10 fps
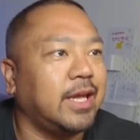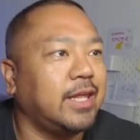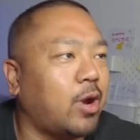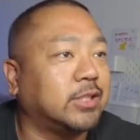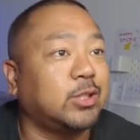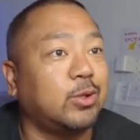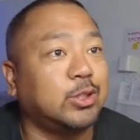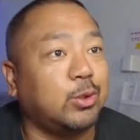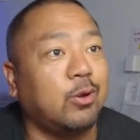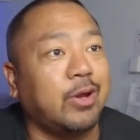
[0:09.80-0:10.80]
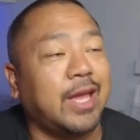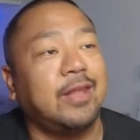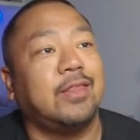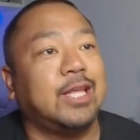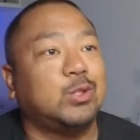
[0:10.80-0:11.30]
here, as soon as you log
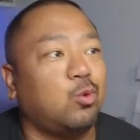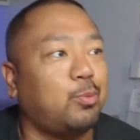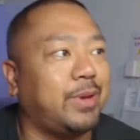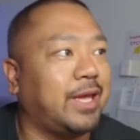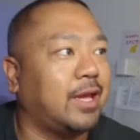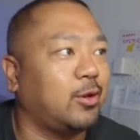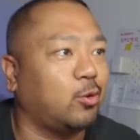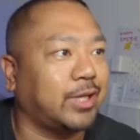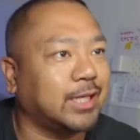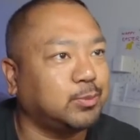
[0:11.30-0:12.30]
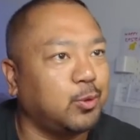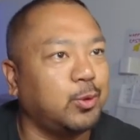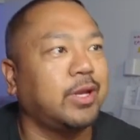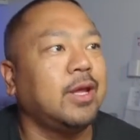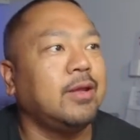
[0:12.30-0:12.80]
in, this will be your
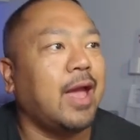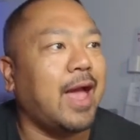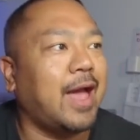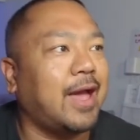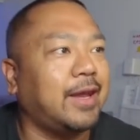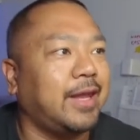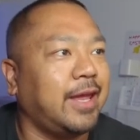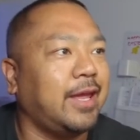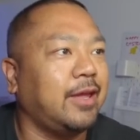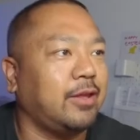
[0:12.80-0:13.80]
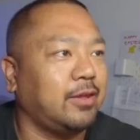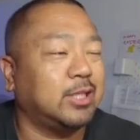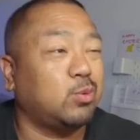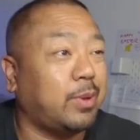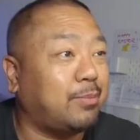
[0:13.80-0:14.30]
dashboard. And here,
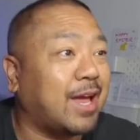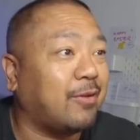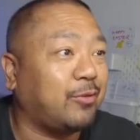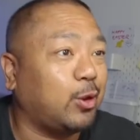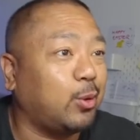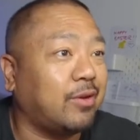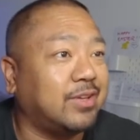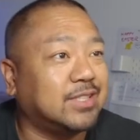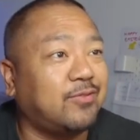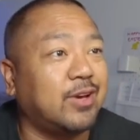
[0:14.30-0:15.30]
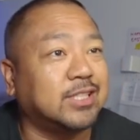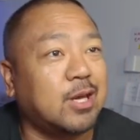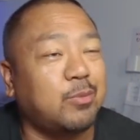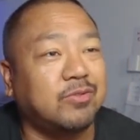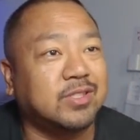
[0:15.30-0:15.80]
this will be blank for you if it's the first
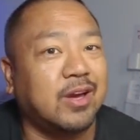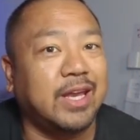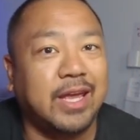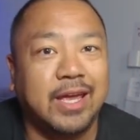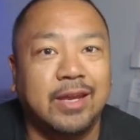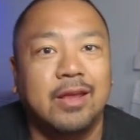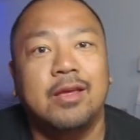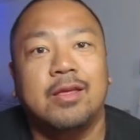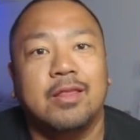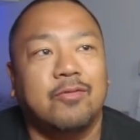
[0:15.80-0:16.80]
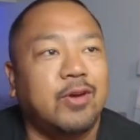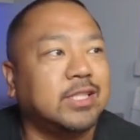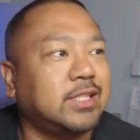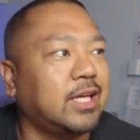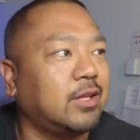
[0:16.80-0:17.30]
time you've signed in.
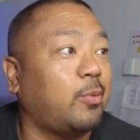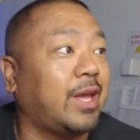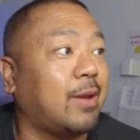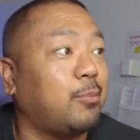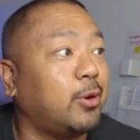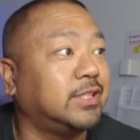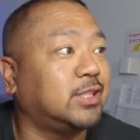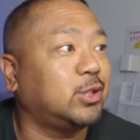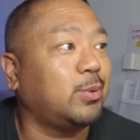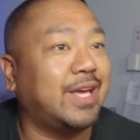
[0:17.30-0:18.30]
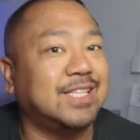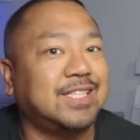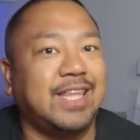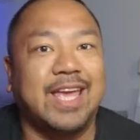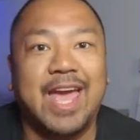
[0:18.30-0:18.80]
First thing that we get pointed to is
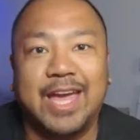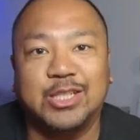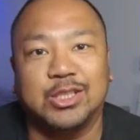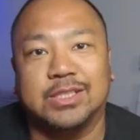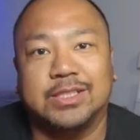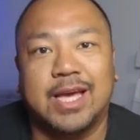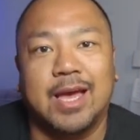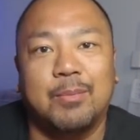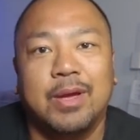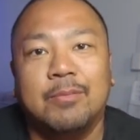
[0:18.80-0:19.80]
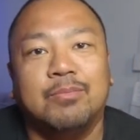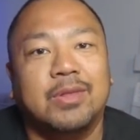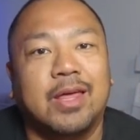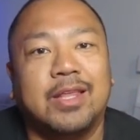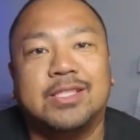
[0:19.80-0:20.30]
the agents tab.
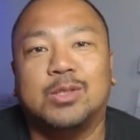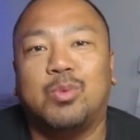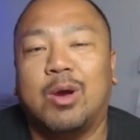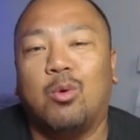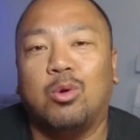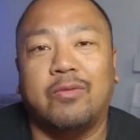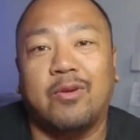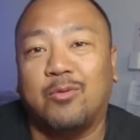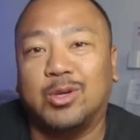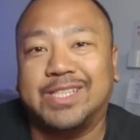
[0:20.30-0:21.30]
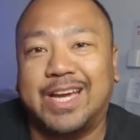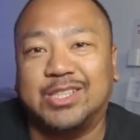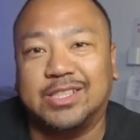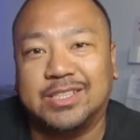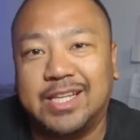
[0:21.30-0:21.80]
Now, this is where all of your voice
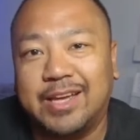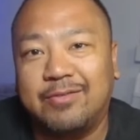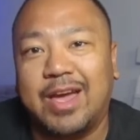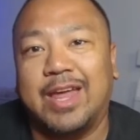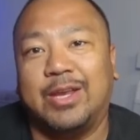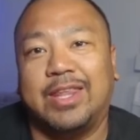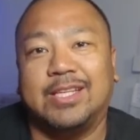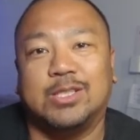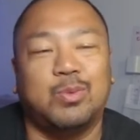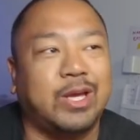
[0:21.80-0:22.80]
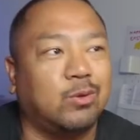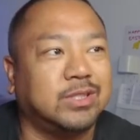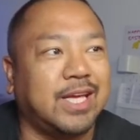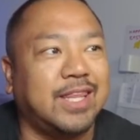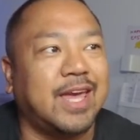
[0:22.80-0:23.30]
agents live, and this is where you'll
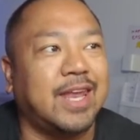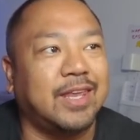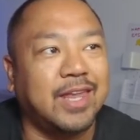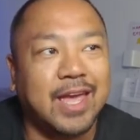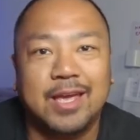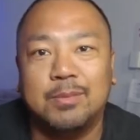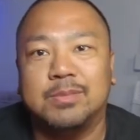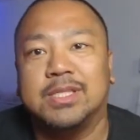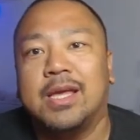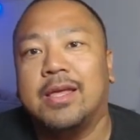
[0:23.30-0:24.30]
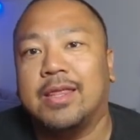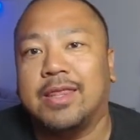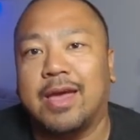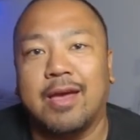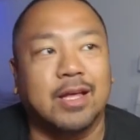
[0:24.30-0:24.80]
see their name,
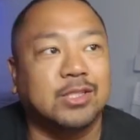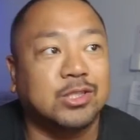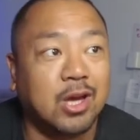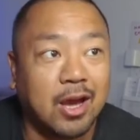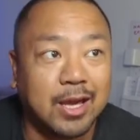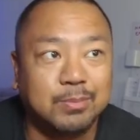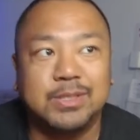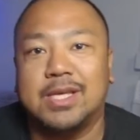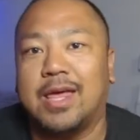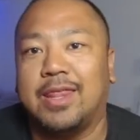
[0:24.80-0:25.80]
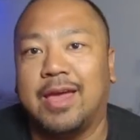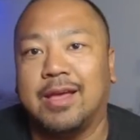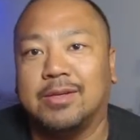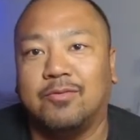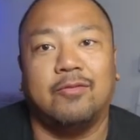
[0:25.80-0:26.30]
their types,
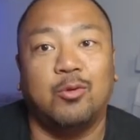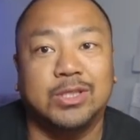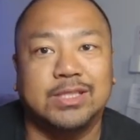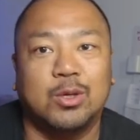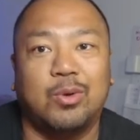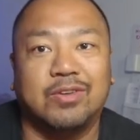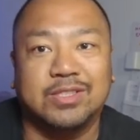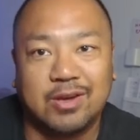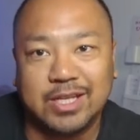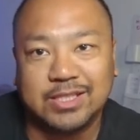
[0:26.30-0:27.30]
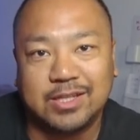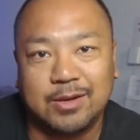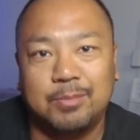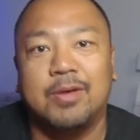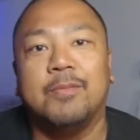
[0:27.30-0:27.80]
their voices that we've assigned to
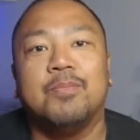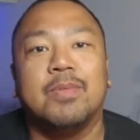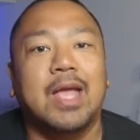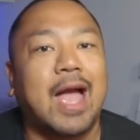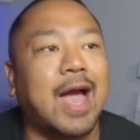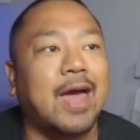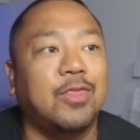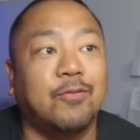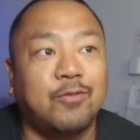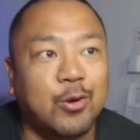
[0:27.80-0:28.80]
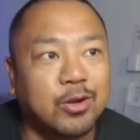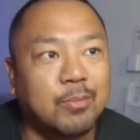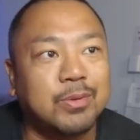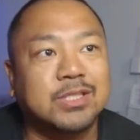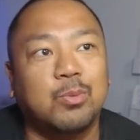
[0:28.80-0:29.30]
them, and the phone
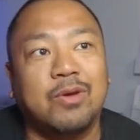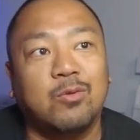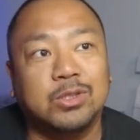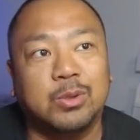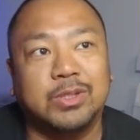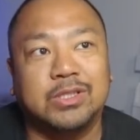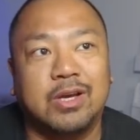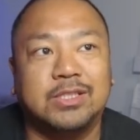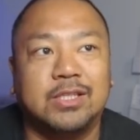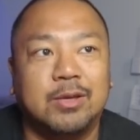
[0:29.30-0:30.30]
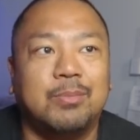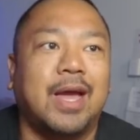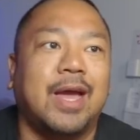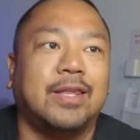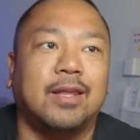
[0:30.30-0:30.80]
numbers that we've also assigned to them,
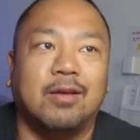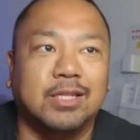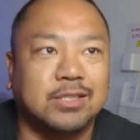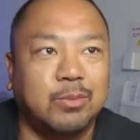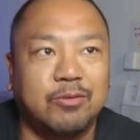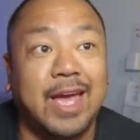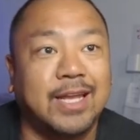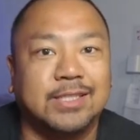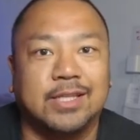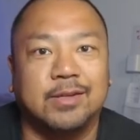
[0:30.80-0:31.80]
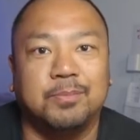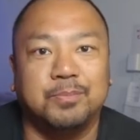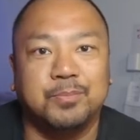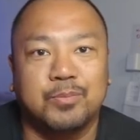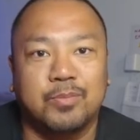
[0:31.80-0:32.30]
and the last time we've edited them.
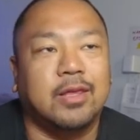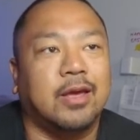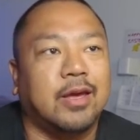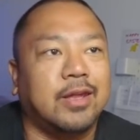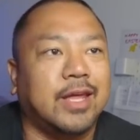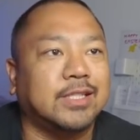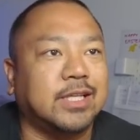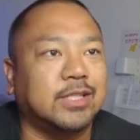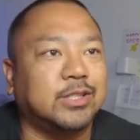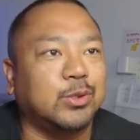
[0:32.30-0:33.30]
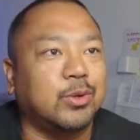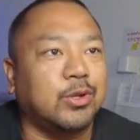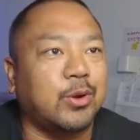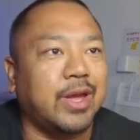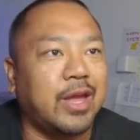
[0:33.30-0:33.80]
The next thing to
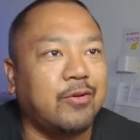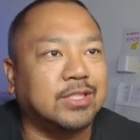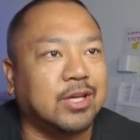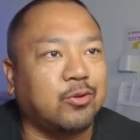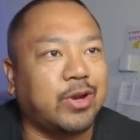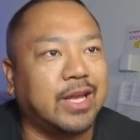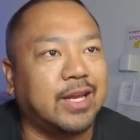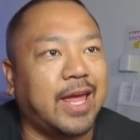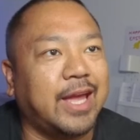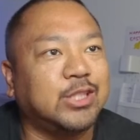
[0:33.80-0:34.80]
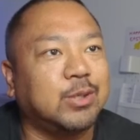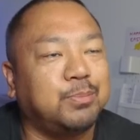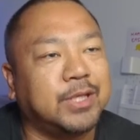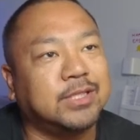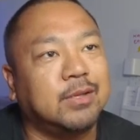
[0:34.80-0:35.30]
note here is the create an
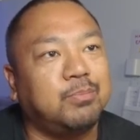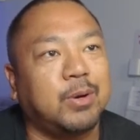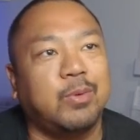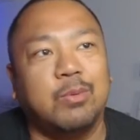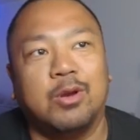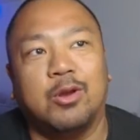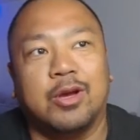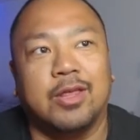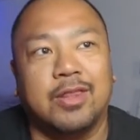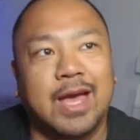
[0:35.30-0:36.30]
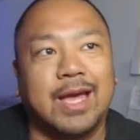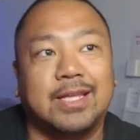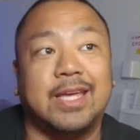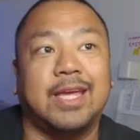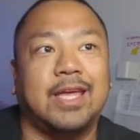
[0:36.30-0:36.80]
agent button, but we will look at
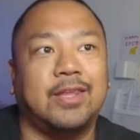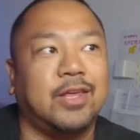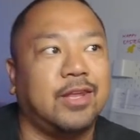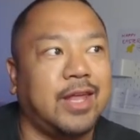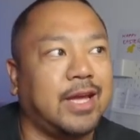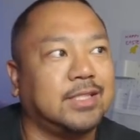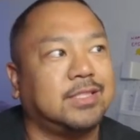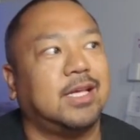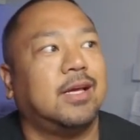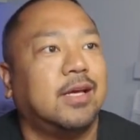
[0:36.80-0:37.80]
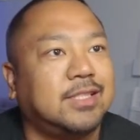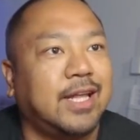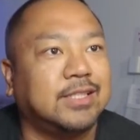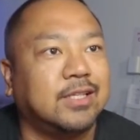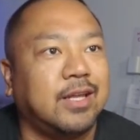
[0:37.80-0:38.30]
that in the next
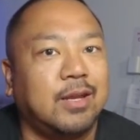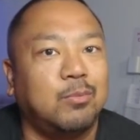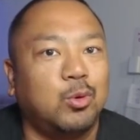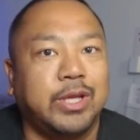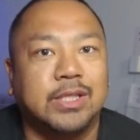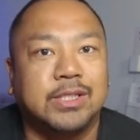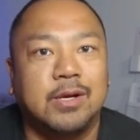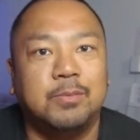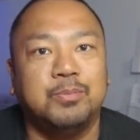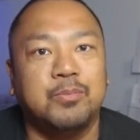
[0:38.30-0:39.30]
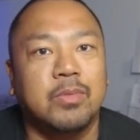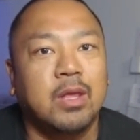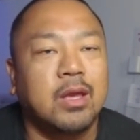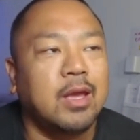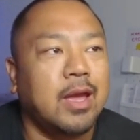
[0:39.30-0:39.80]
lesson in more detail.
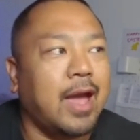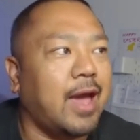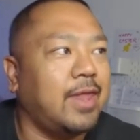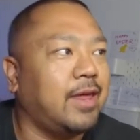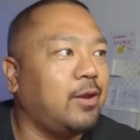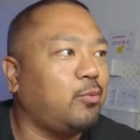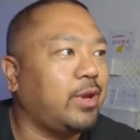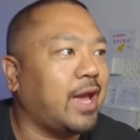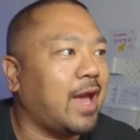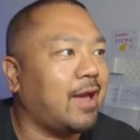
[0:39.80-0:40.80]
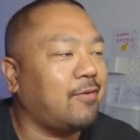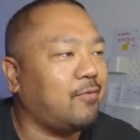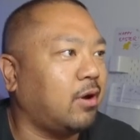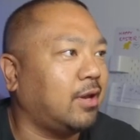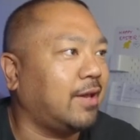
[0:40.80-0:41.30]
And then we
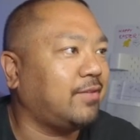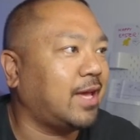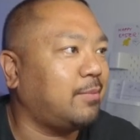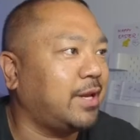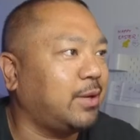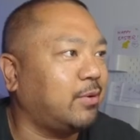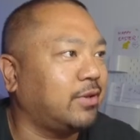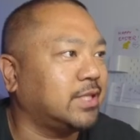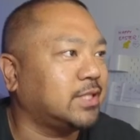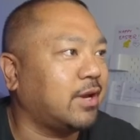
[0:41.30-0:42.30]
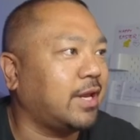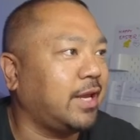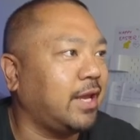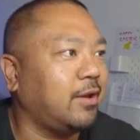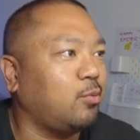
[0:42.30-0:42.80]
have our left-hand menu on the side
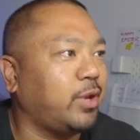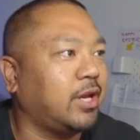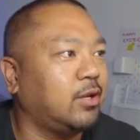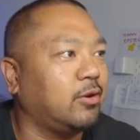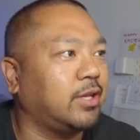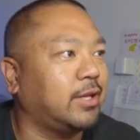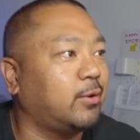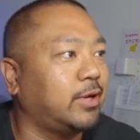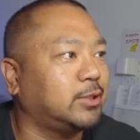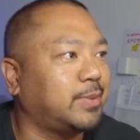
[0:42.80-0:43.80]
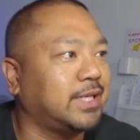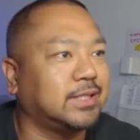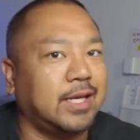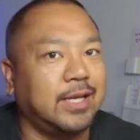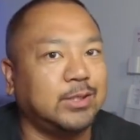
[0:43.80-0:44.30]
here. We can look at the knowledge
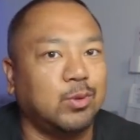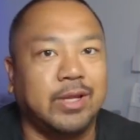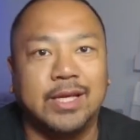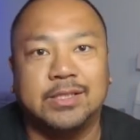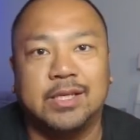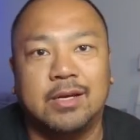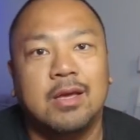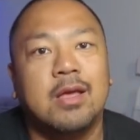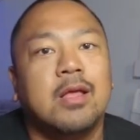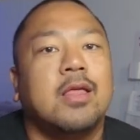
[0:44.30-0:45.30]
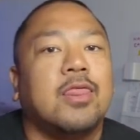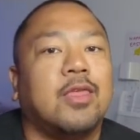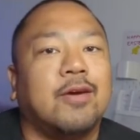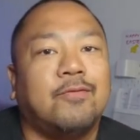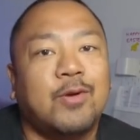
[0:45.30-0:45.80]
base a little later.
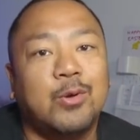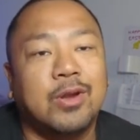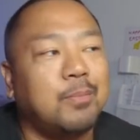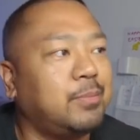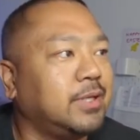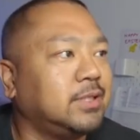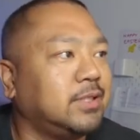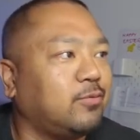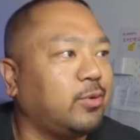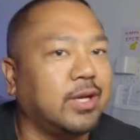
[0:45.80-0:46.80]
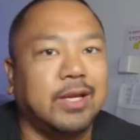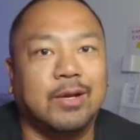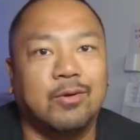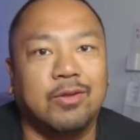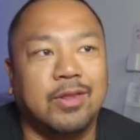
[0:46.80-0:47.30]
The phone numbers, if we
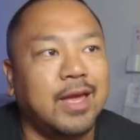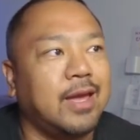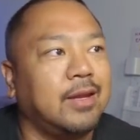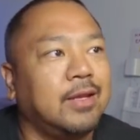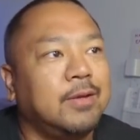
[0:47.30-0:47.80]
click on that,